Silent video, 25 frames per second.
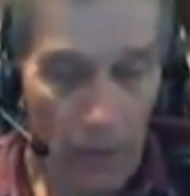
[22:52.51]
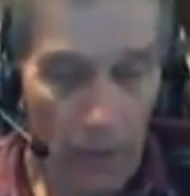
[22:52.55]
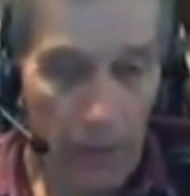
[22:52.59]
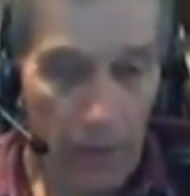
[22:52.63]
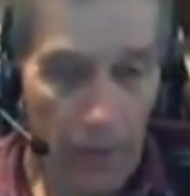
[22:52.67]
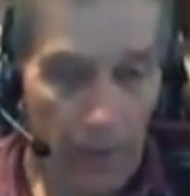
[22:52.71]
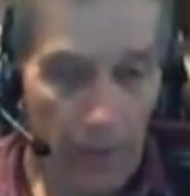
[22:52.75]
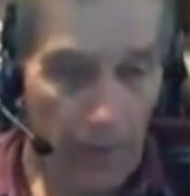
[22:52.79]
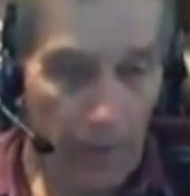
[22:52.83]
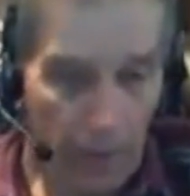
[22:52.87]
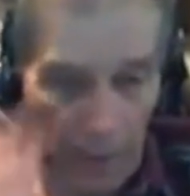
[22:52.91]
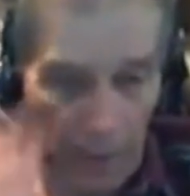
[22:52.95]

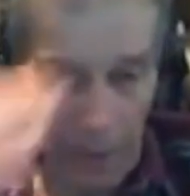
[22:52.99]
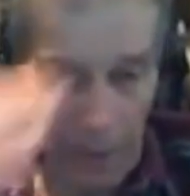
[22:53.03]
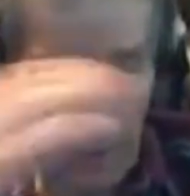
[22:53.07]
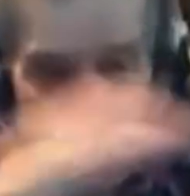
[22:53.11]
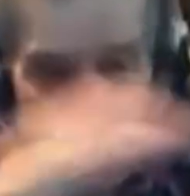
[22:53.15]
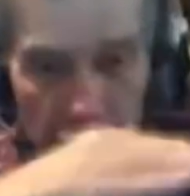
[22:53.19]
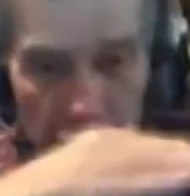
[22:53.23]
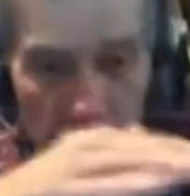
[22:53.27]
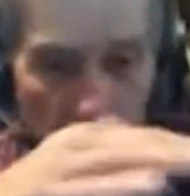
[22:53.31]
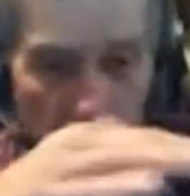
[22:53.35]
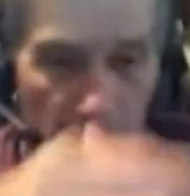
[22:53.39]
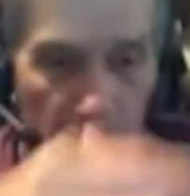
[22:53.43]
whatever, and
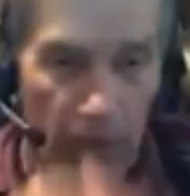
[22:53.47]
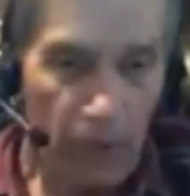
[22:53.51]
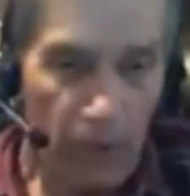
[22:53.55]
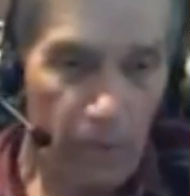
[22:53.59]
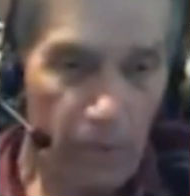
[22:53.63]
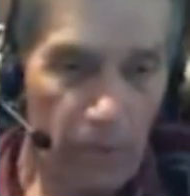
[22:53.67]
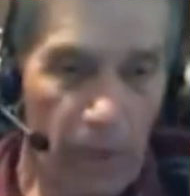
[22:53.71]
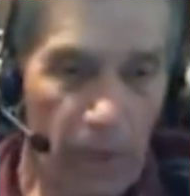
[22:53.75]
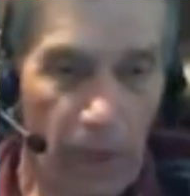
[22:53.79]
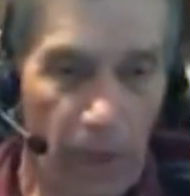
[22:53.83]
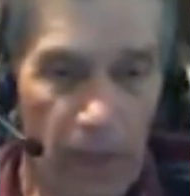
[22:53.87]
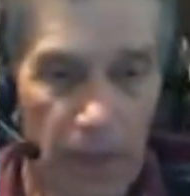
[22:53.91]
that's their
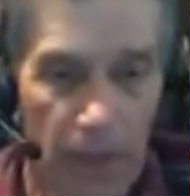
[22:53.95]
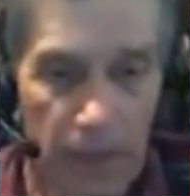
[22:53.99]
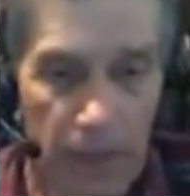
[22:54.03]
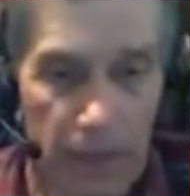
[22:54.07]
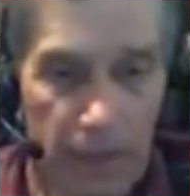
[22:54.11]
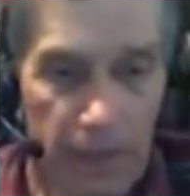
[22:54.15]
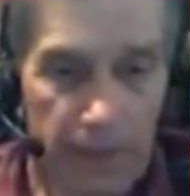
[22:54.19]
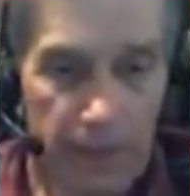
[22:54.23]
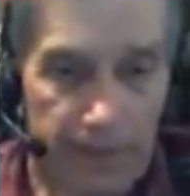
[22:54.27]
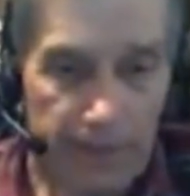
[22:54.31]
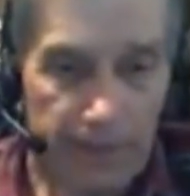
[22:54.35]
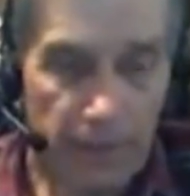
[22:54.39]
brood
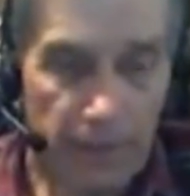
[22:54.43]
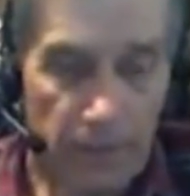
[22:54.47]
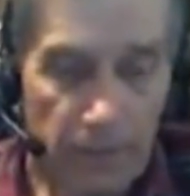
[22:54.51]
box,